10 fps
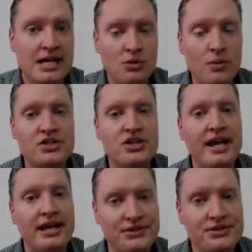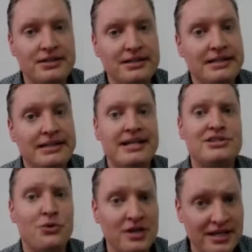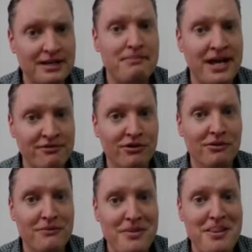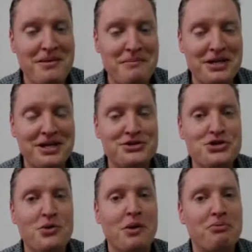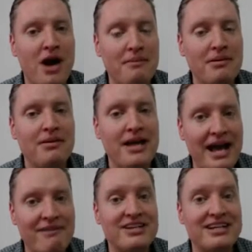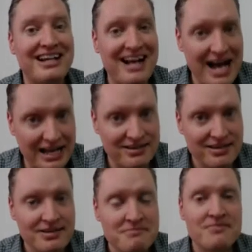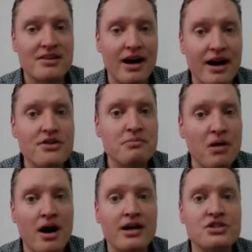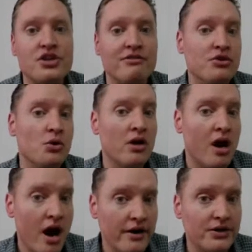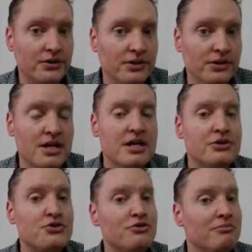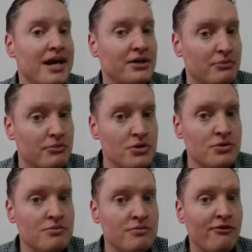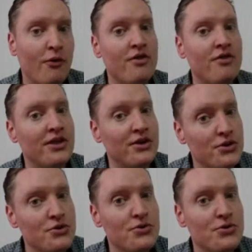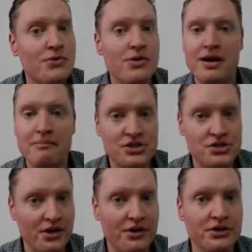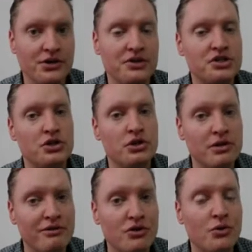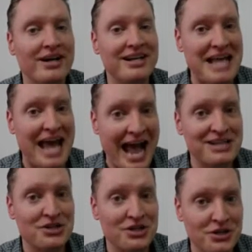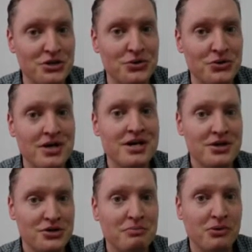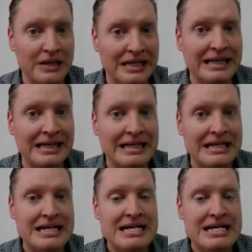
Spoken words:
in which case it's going to get painful because you will probably have to cut other parts of your article to make room for the new material that your reviewer is asking you to put in.